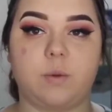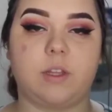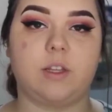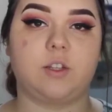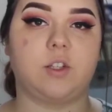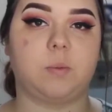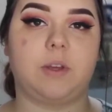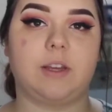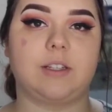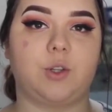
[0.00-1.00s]
with this just
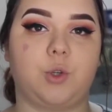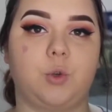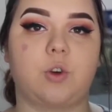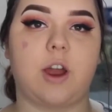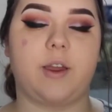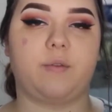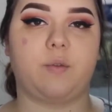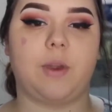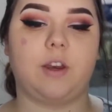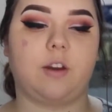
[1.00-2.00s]
because it's too dry for
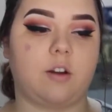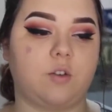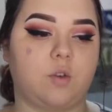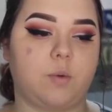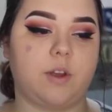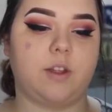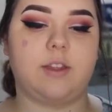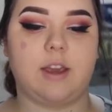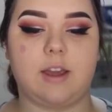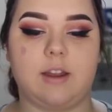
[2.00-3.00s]
me to contour with,
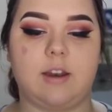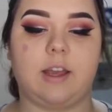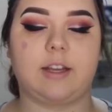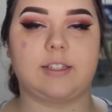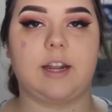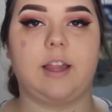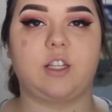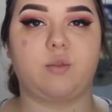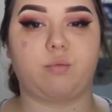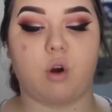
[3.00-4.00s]
and like I said, I
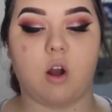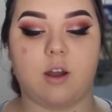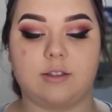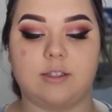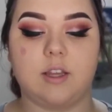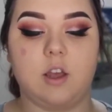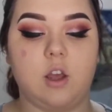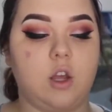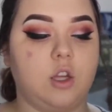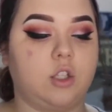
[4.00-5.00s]
like to bronze.
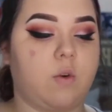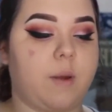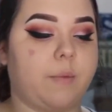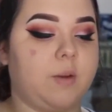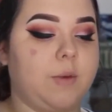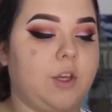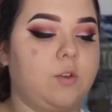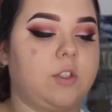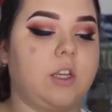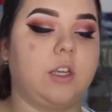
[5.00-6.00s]
So what I'm going to be
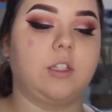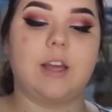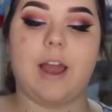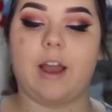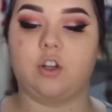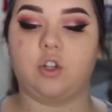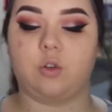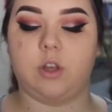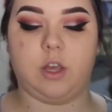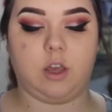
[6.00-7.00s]
using to
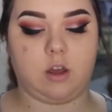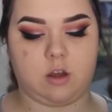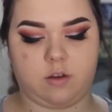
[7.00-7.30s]
actually